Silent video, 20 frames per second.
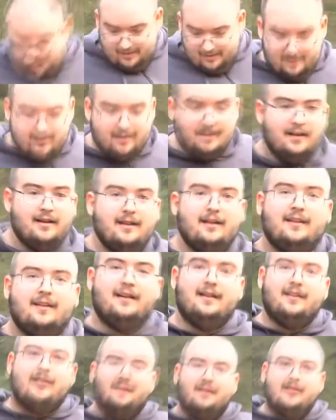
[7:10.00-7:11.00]
that went pretty
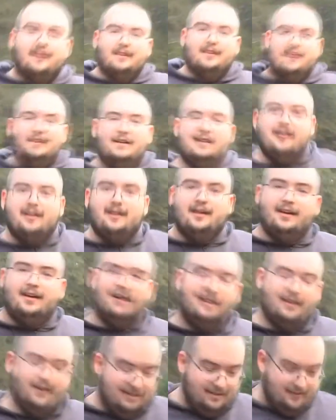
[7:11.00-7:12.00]
well.
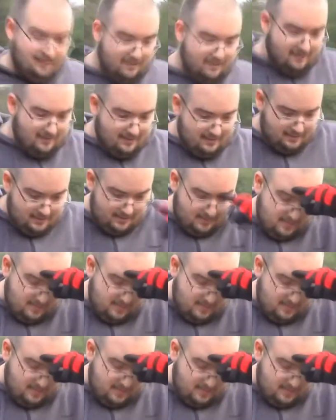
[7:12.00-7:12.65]
You definitely hung